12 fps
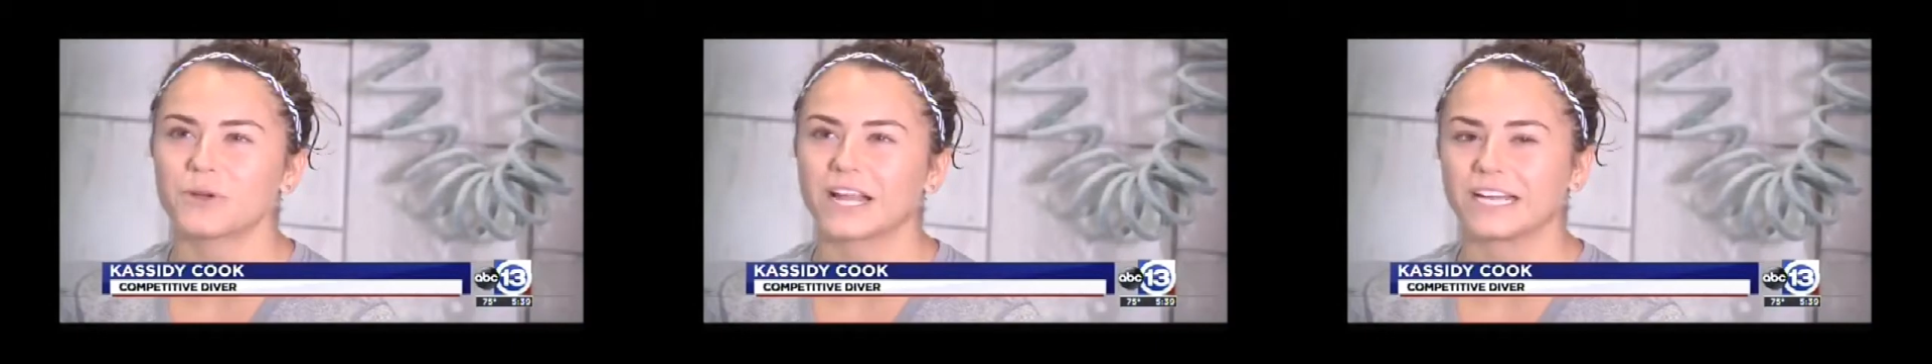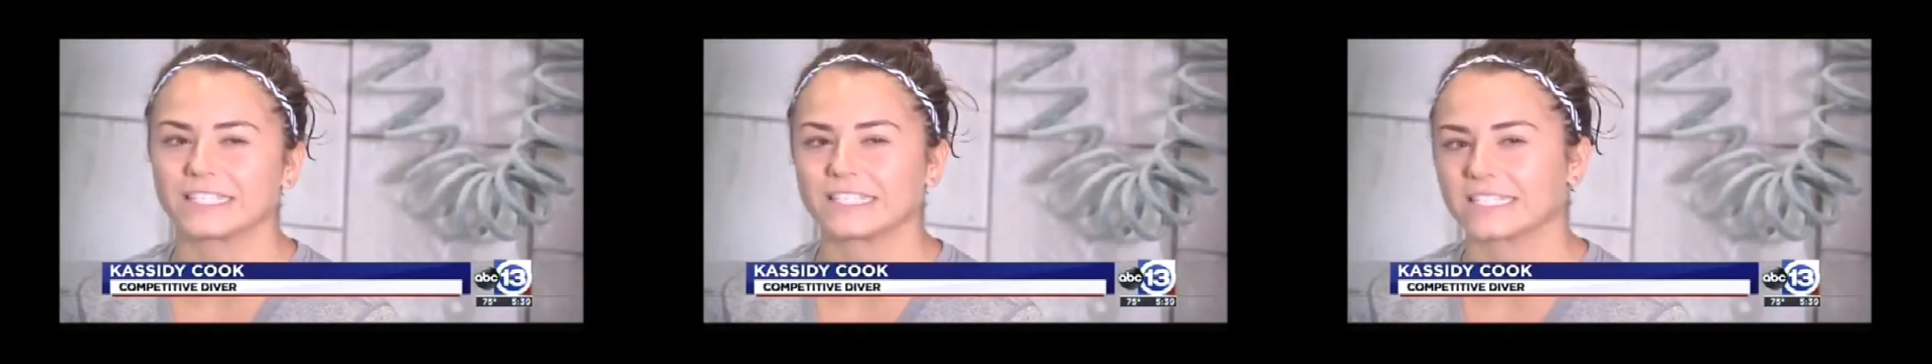
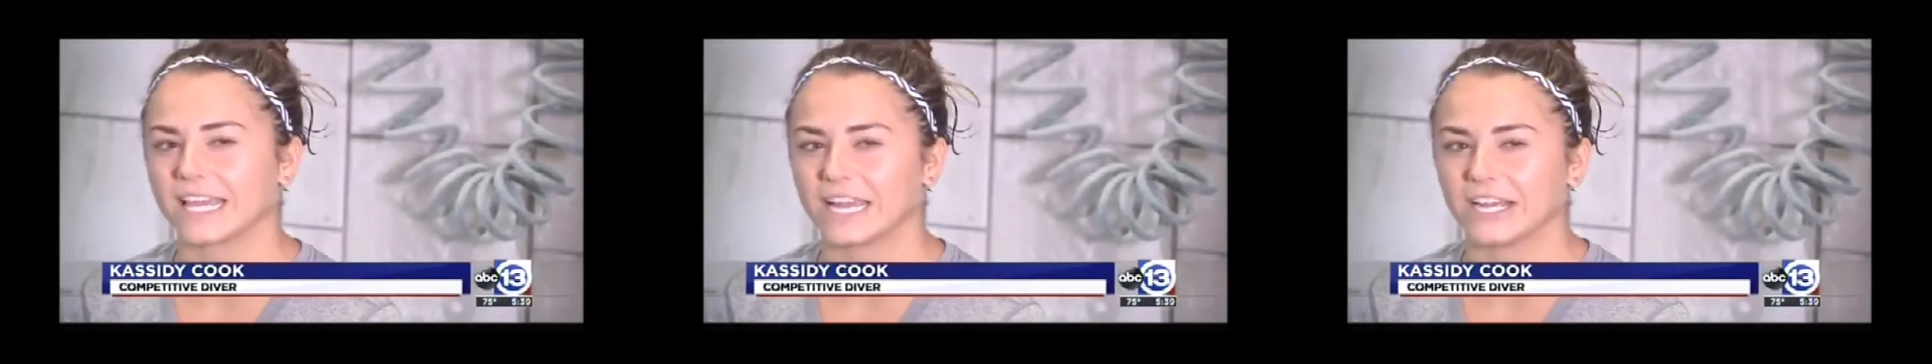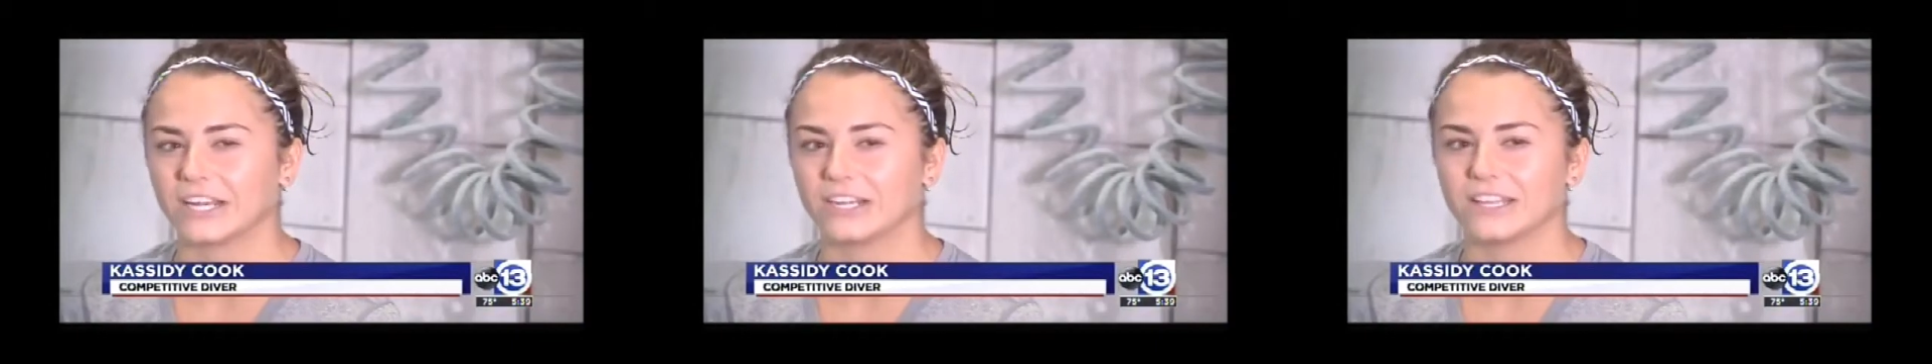I got
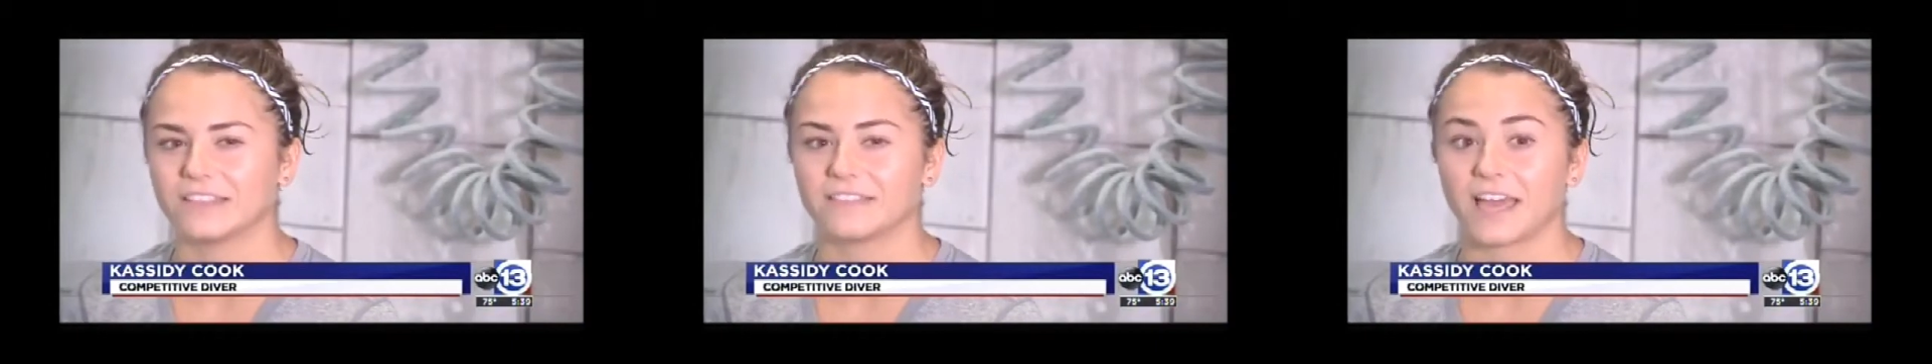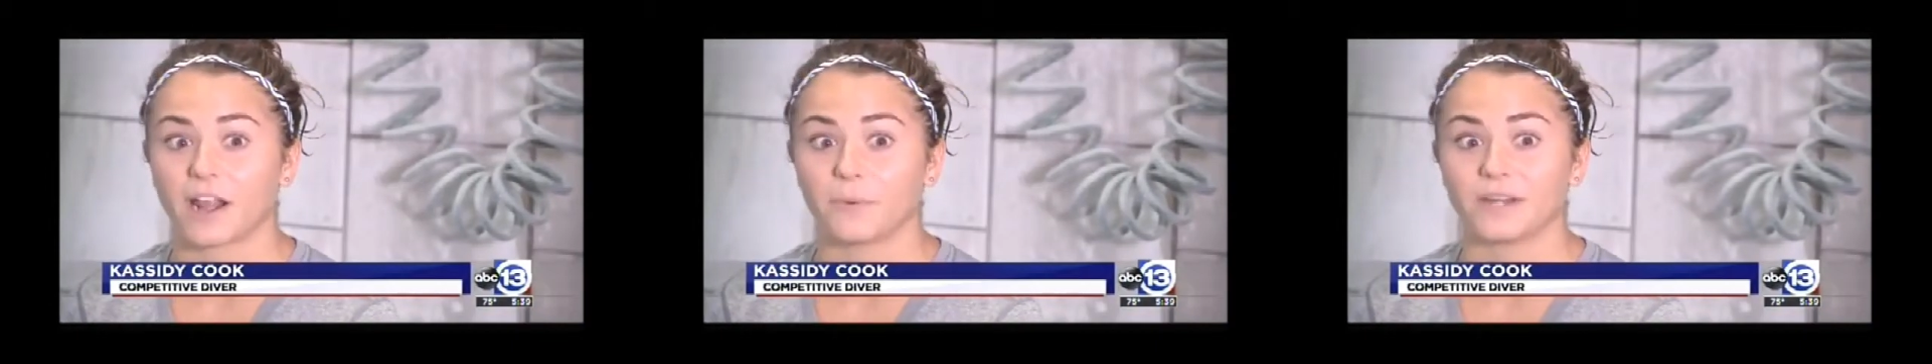scared
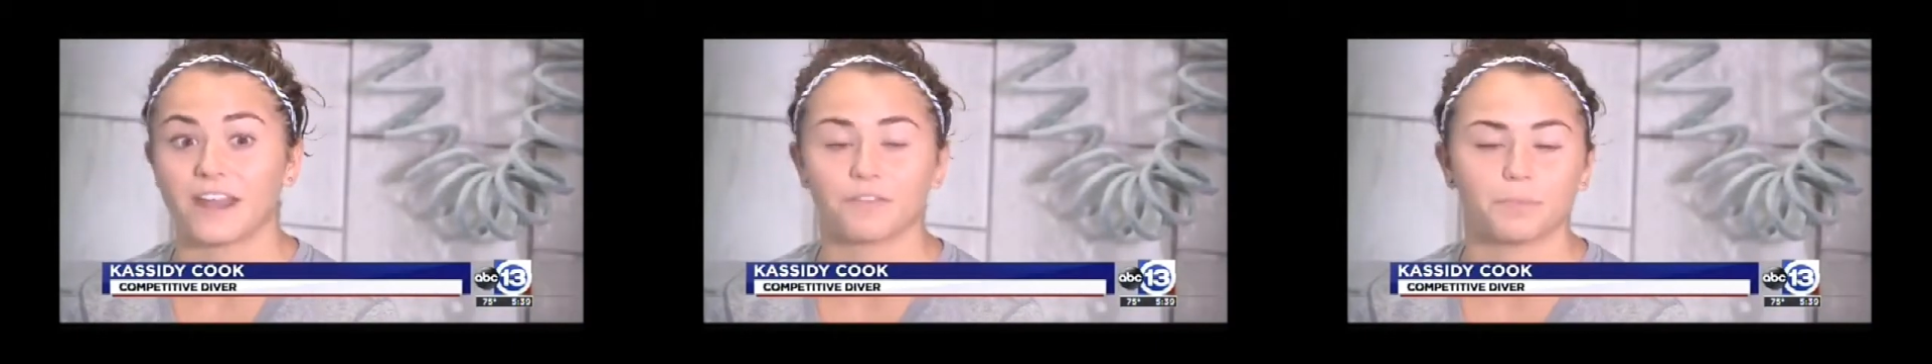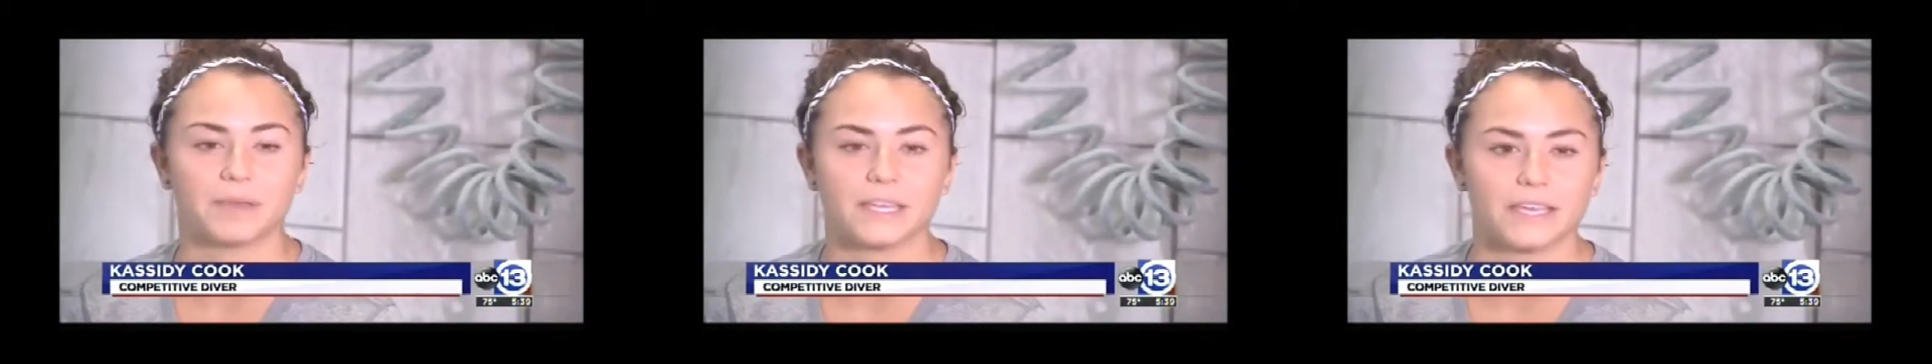that I would
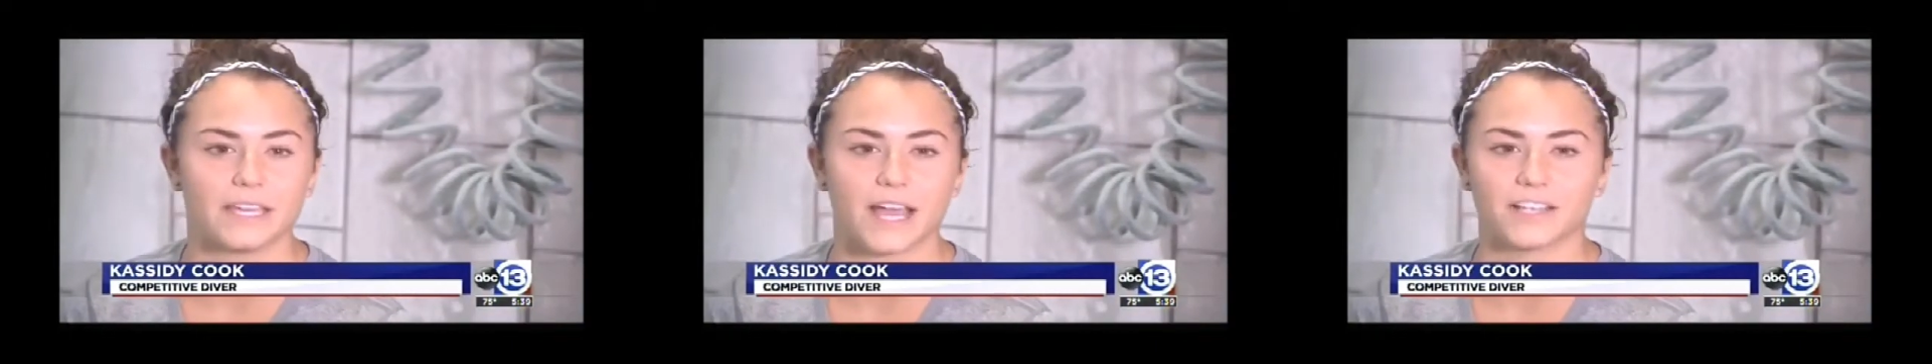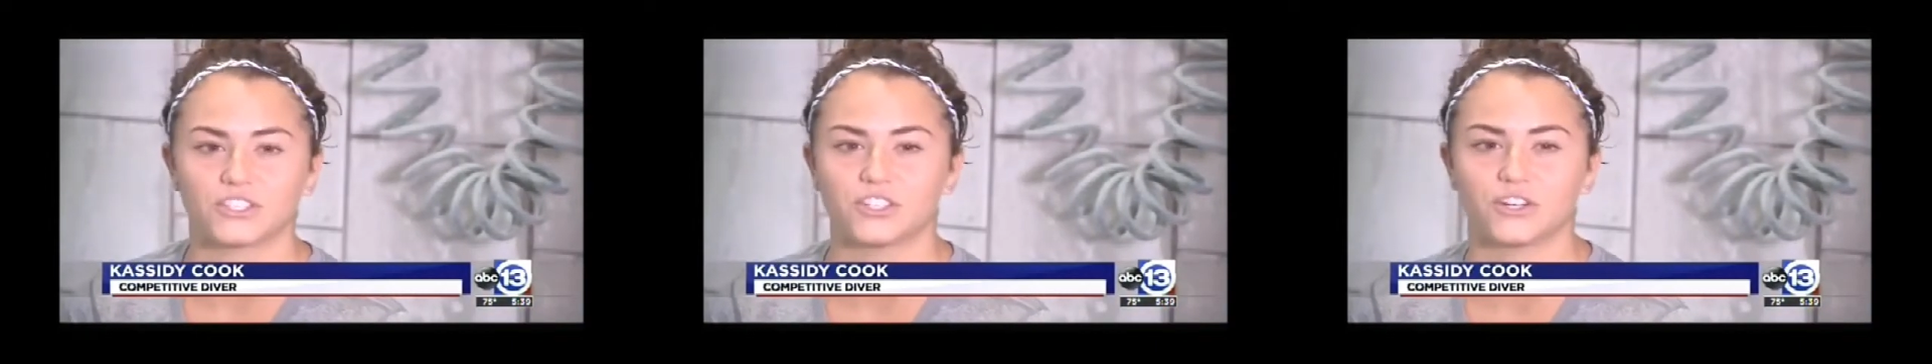never be
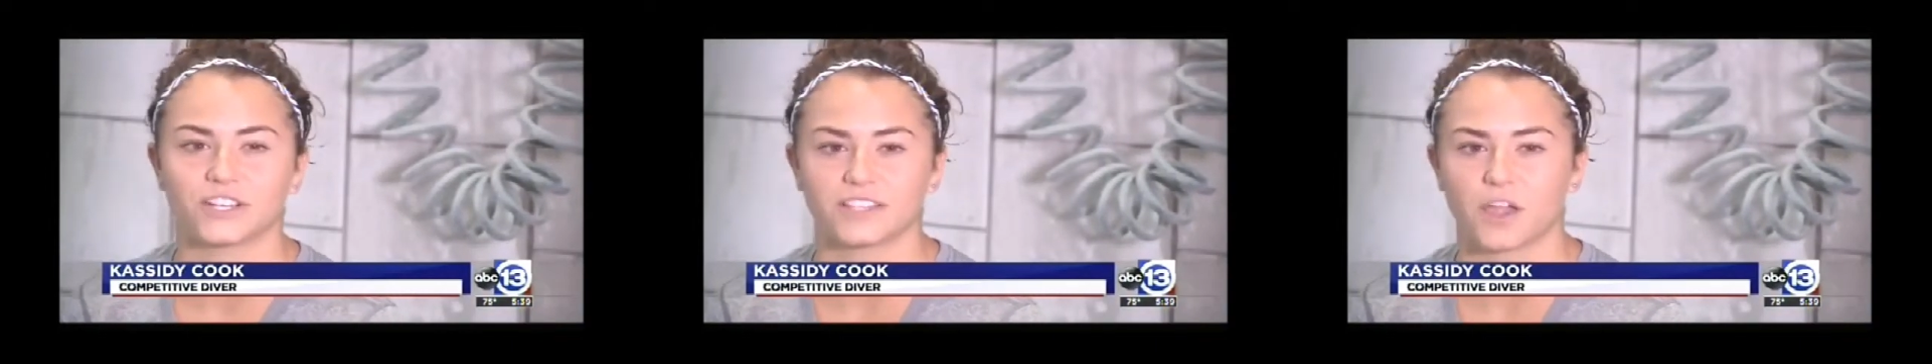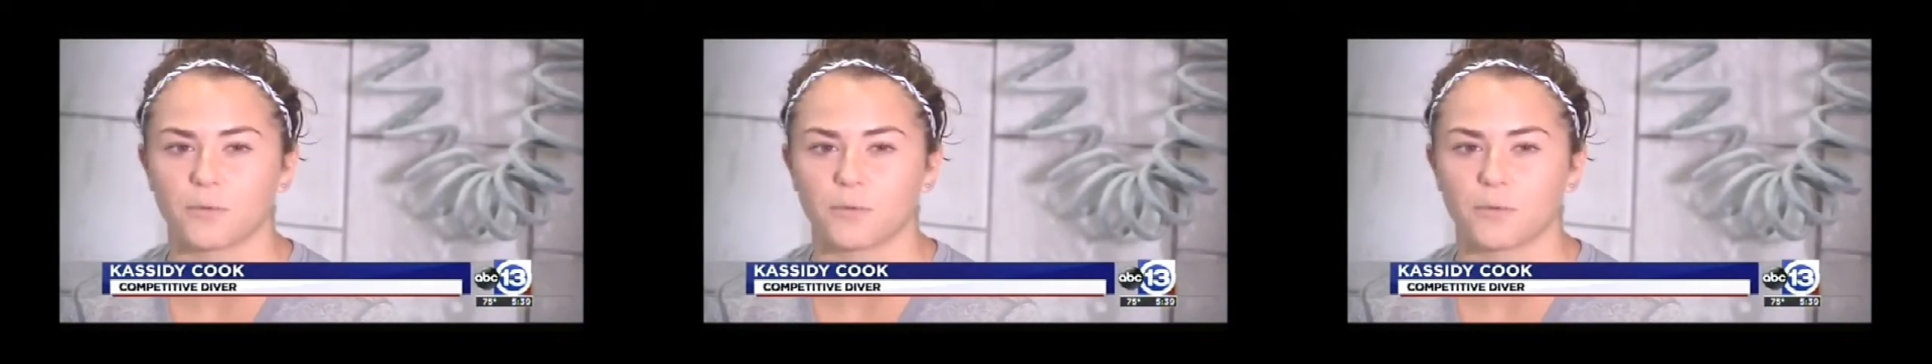as good as I